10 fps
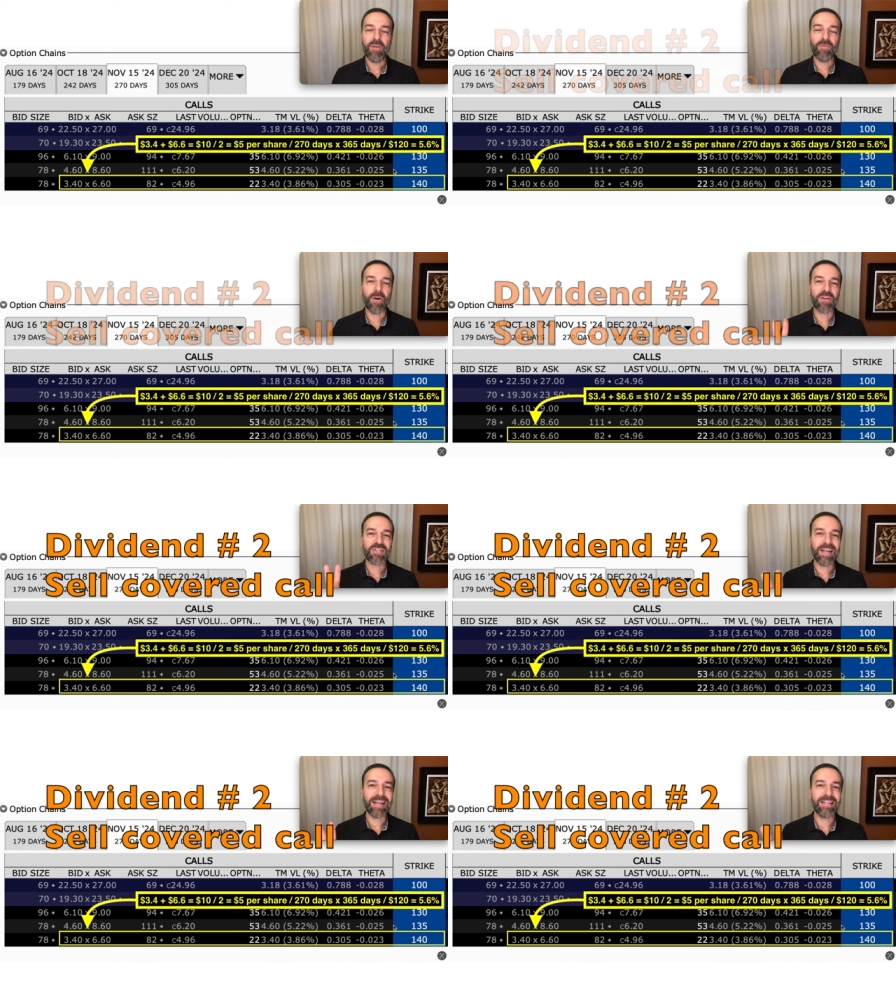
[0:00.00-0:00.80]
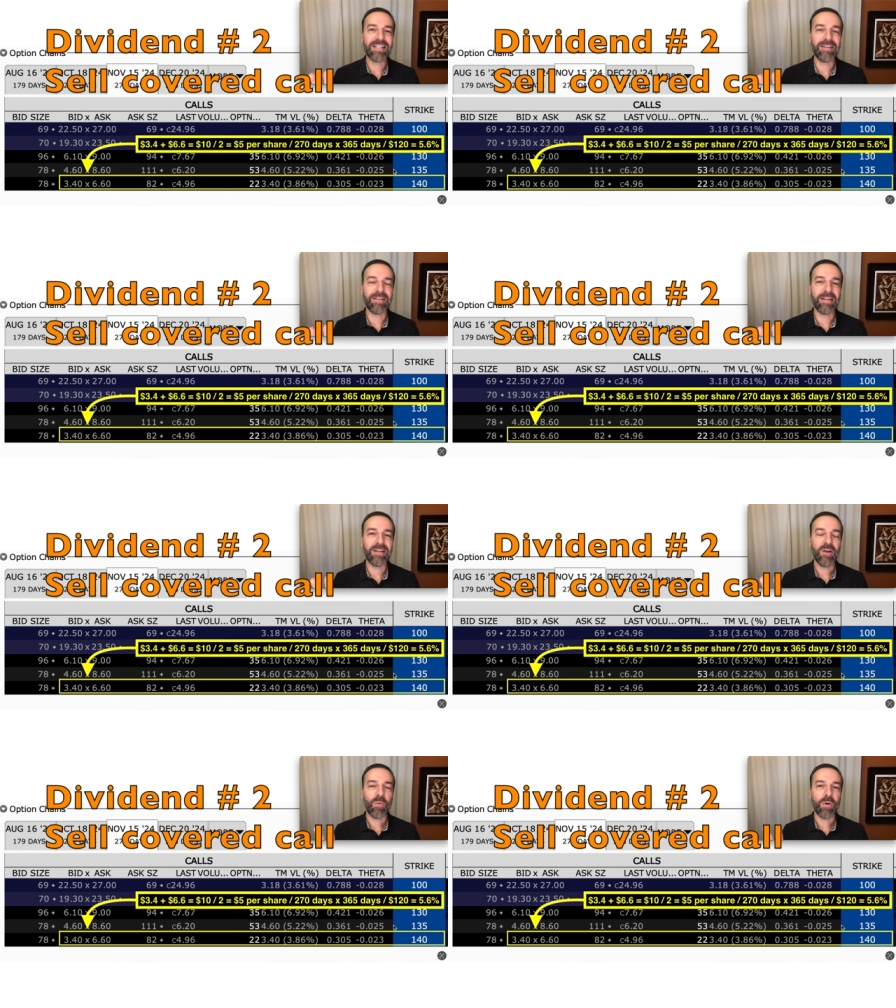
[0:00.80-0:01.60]
For our second dividend,
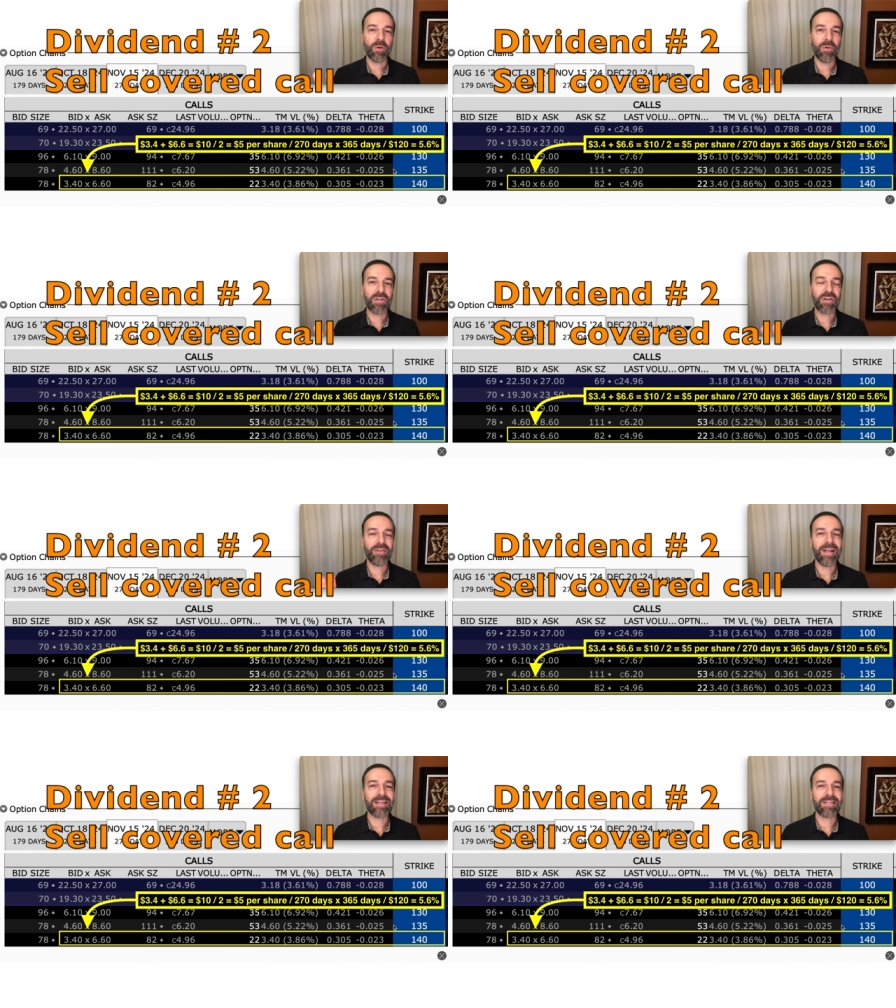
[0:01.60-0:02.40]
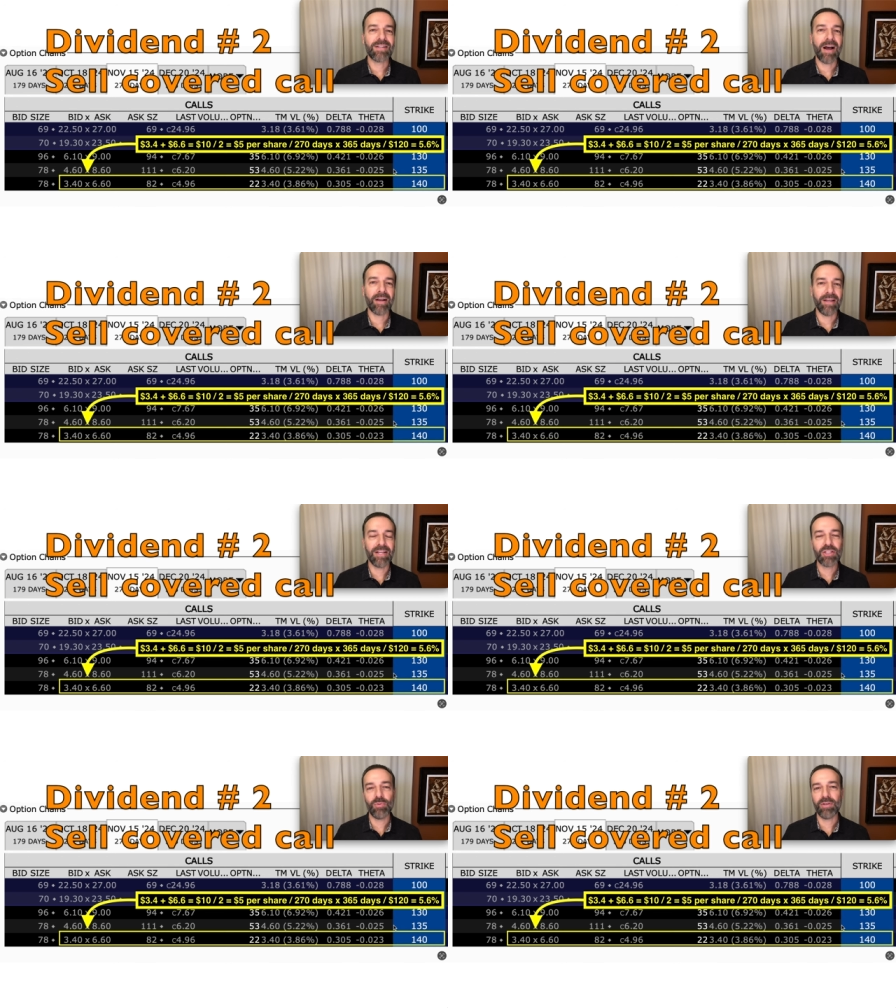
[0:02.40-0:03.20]
we're going to turn that stock
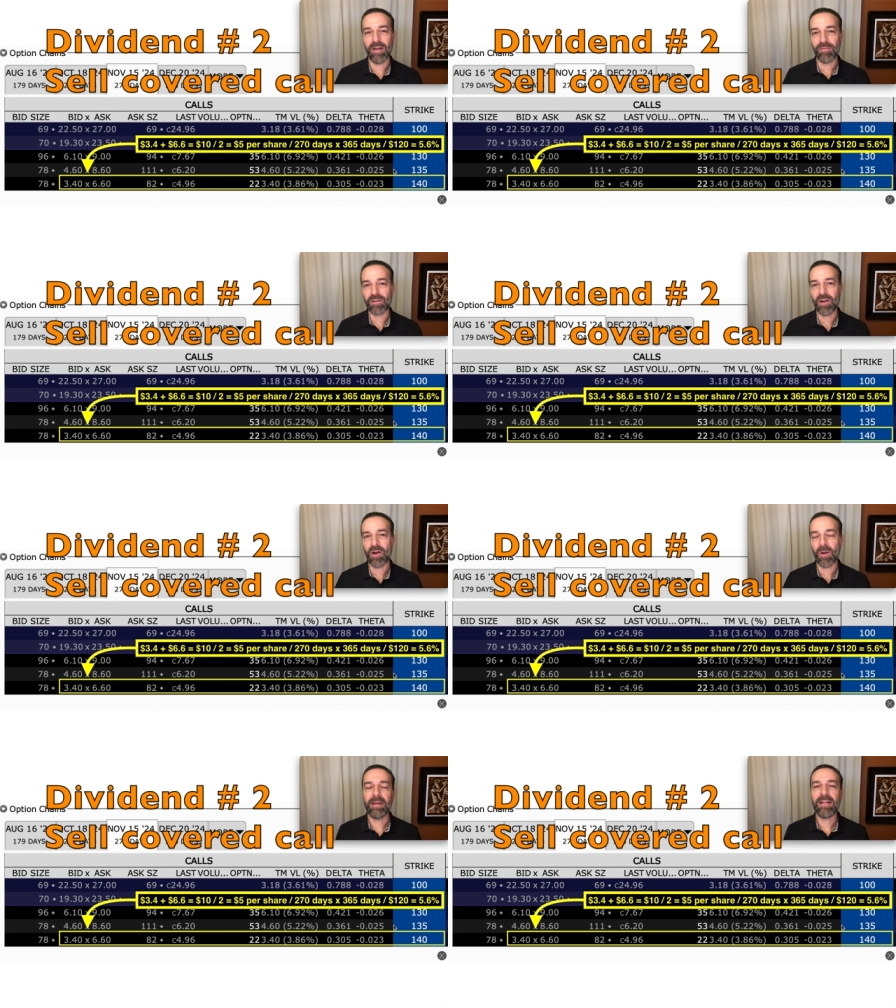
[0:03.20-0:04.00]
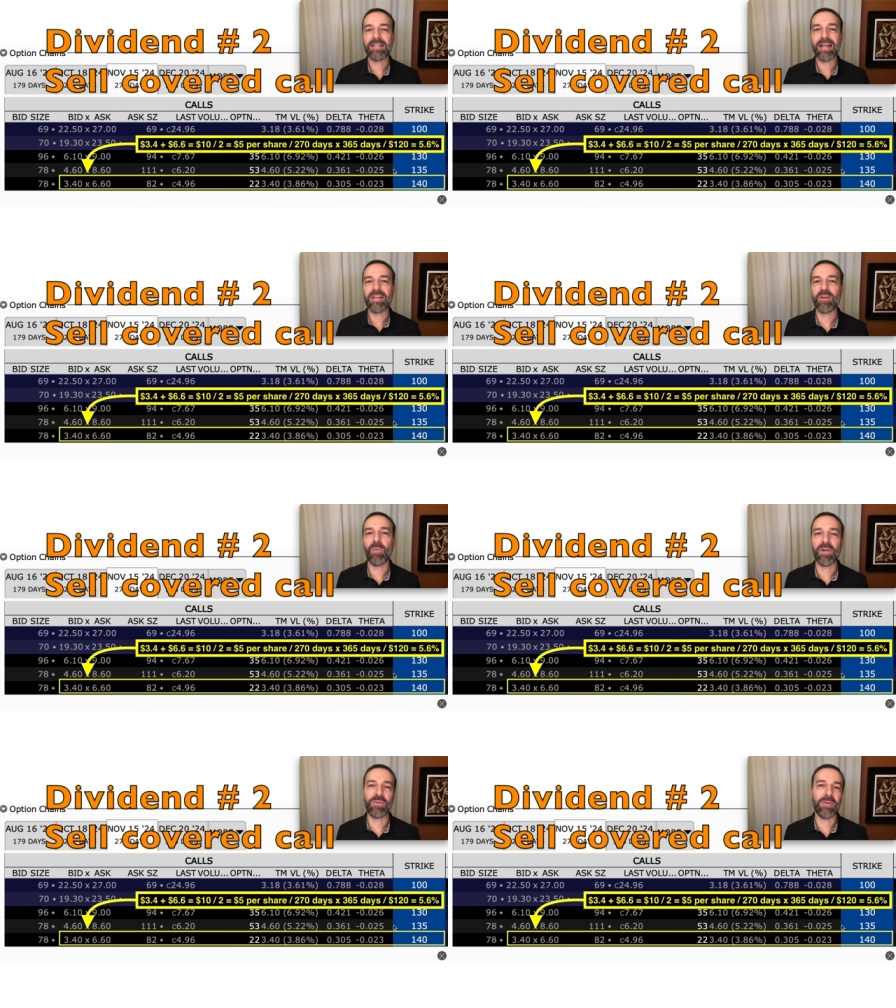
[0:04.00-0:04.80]
into a covered call. And let's say I don't
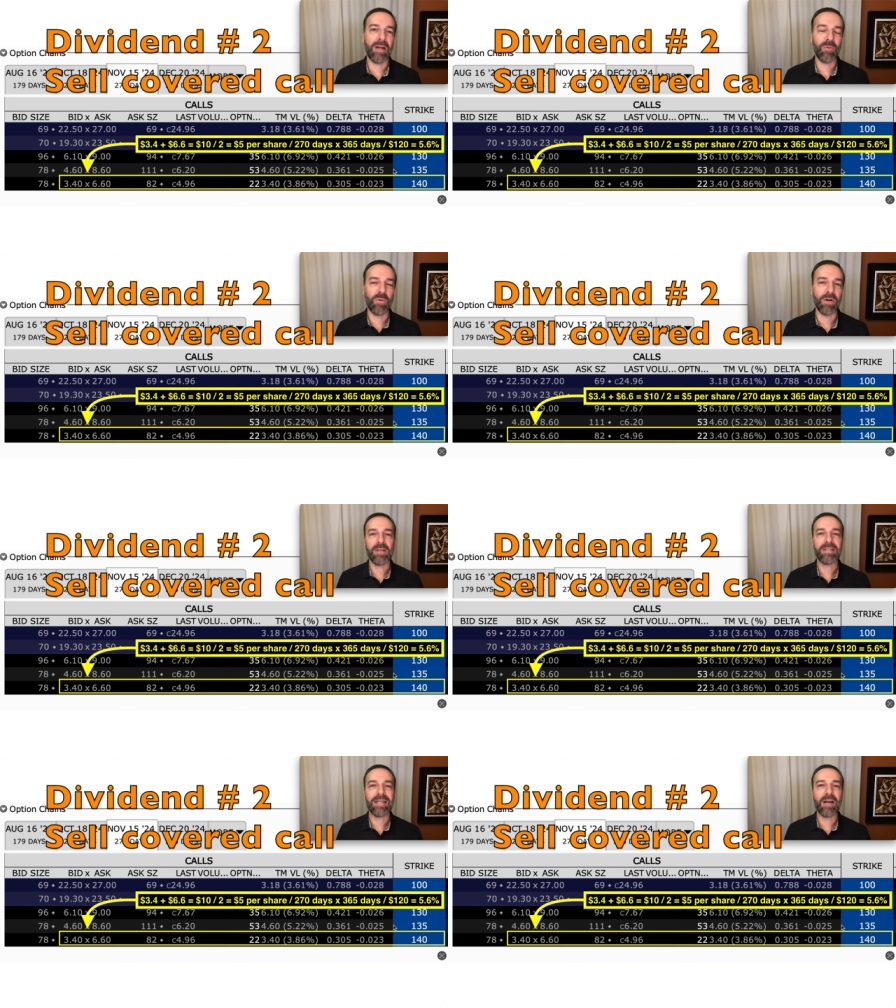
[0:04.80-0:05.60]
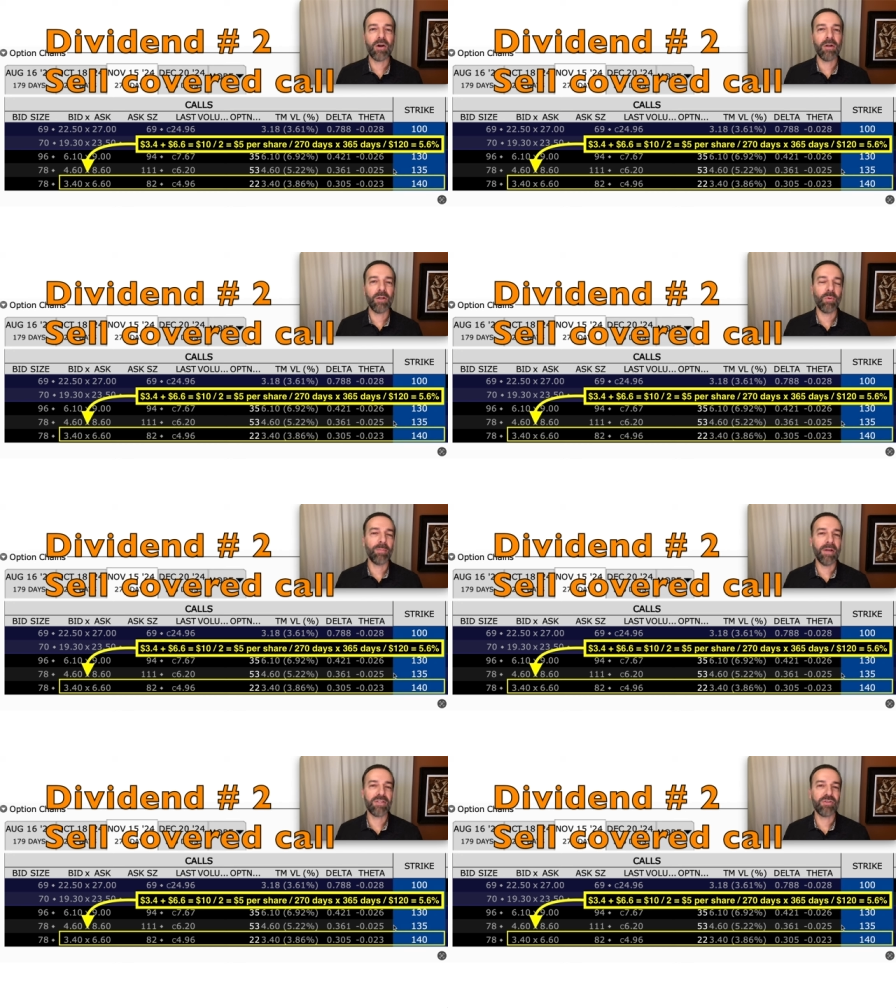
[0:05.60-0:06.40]
want to do a lot of work. Let's say I only want to
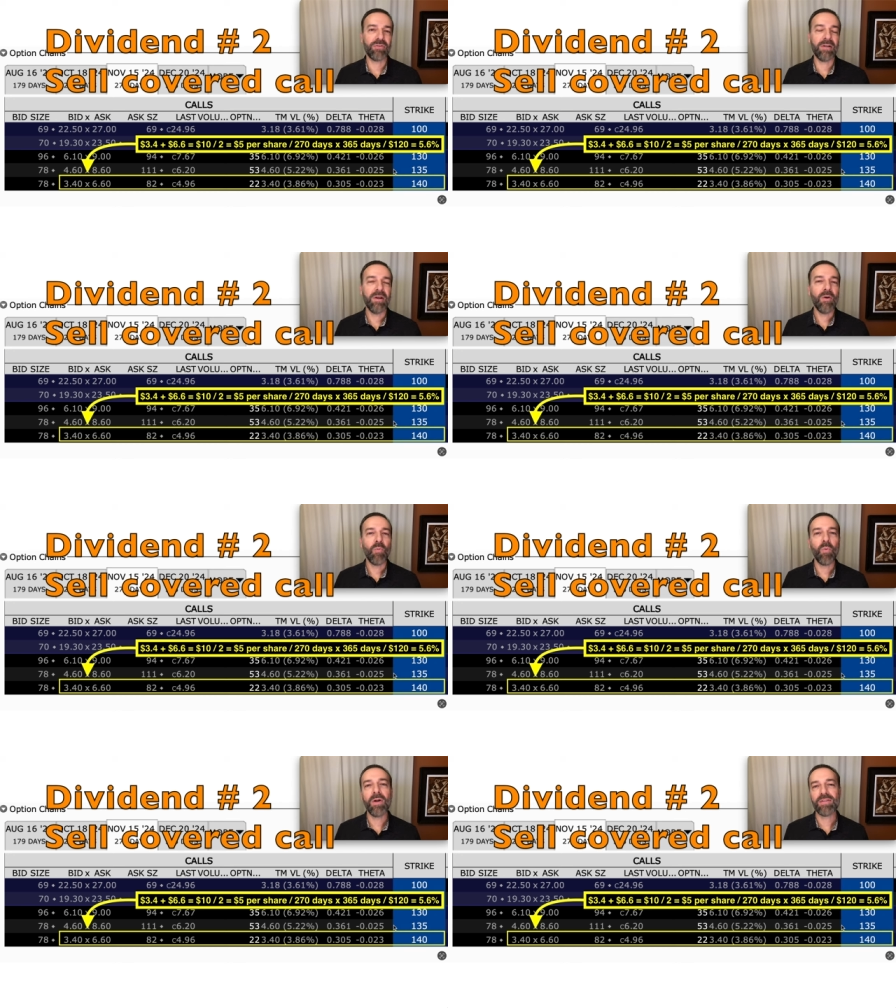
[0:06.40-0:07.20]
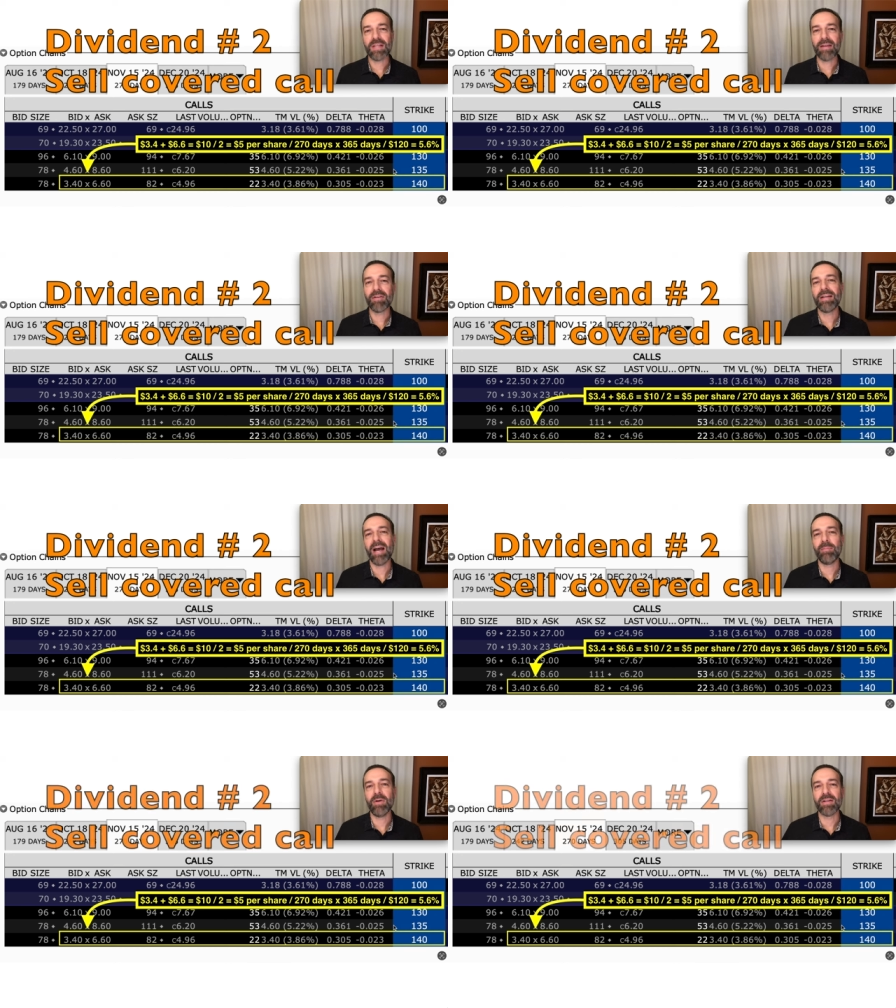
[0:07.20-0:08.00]
place a trade once every
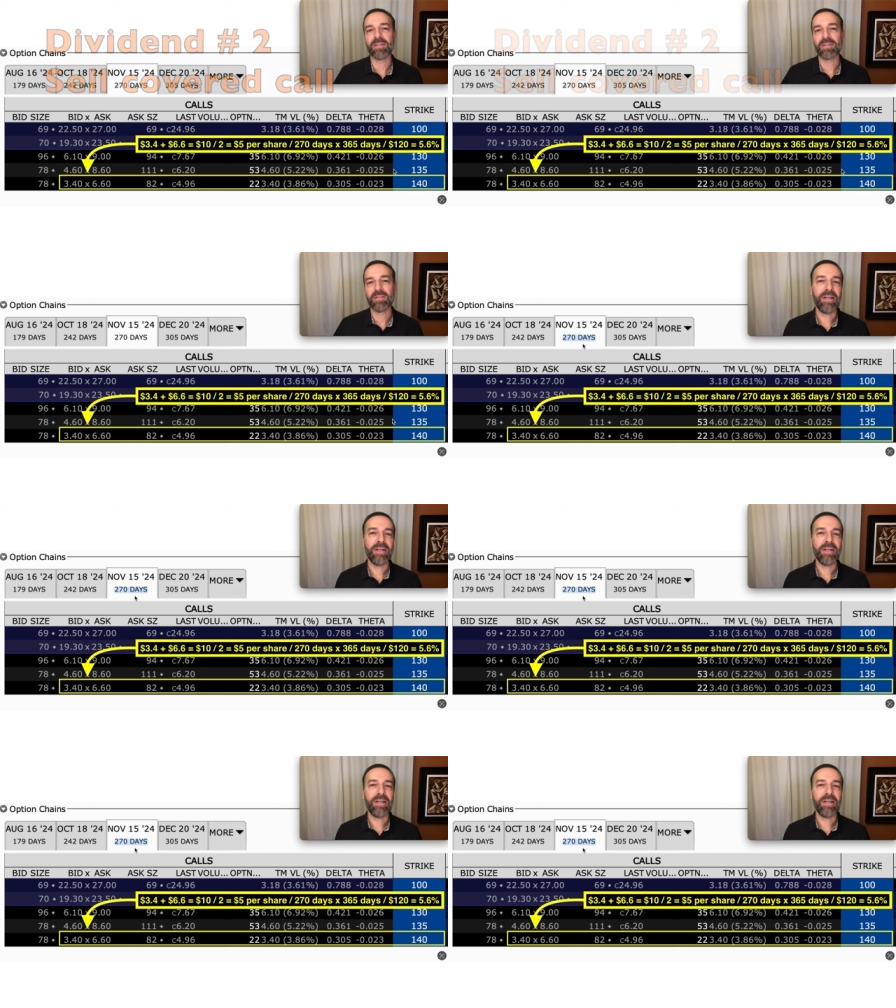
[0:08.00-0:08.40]
9 months.